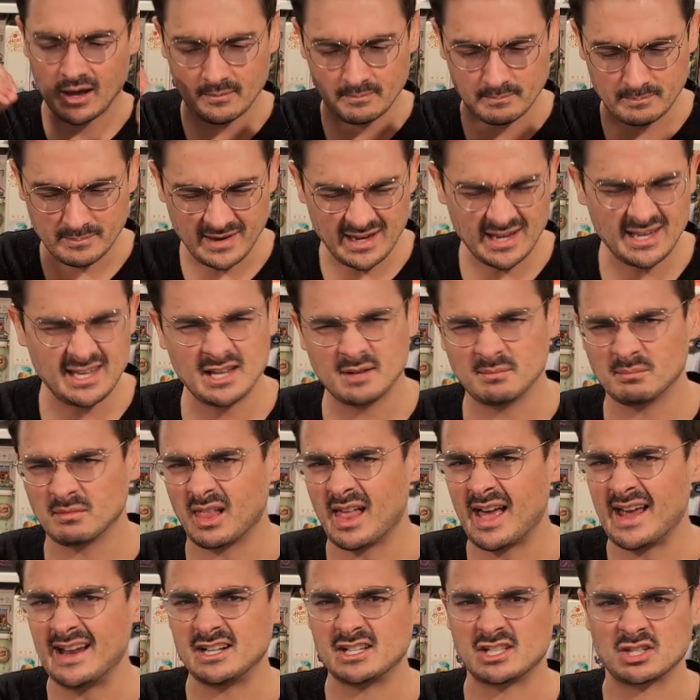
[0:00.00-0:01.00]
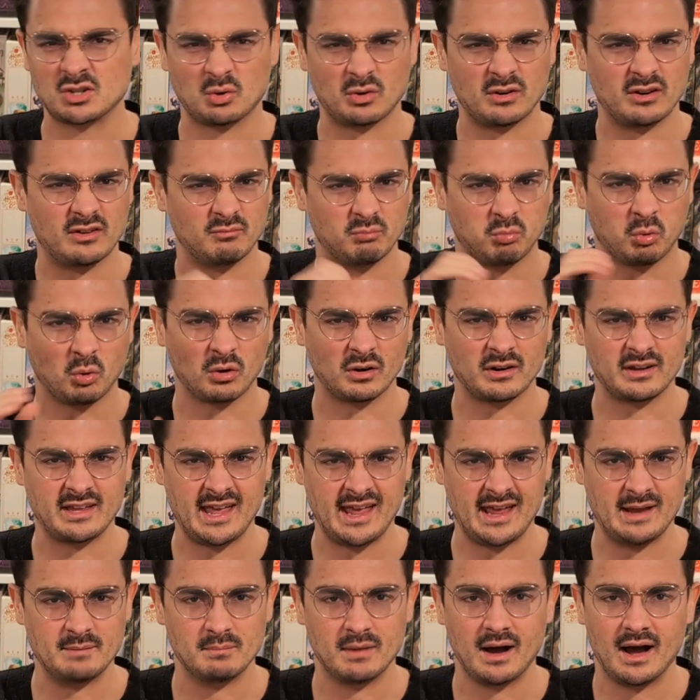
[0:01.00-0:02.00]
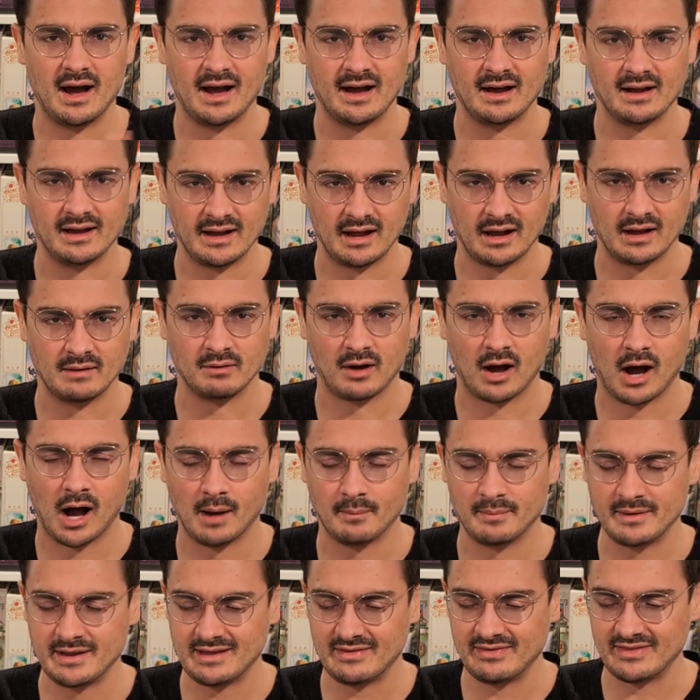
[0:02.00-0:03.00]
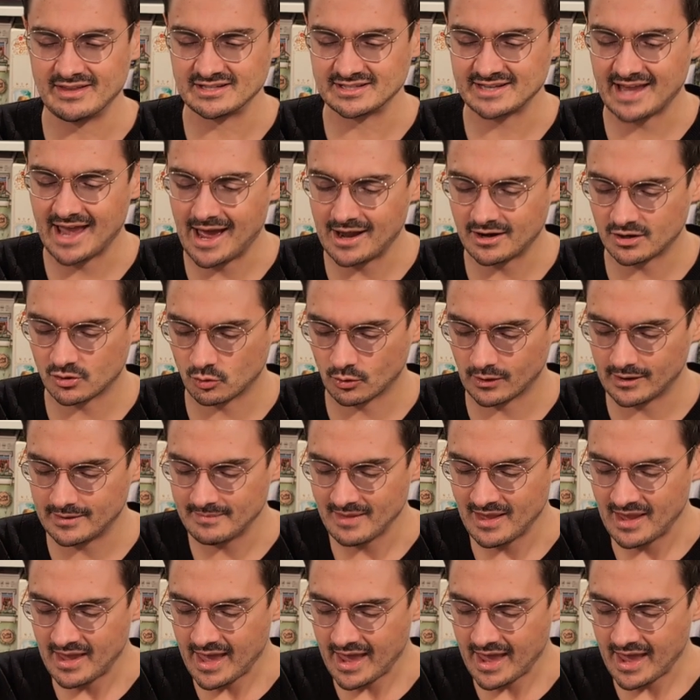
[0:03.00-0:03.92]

medium light sort of board game hobby in this category,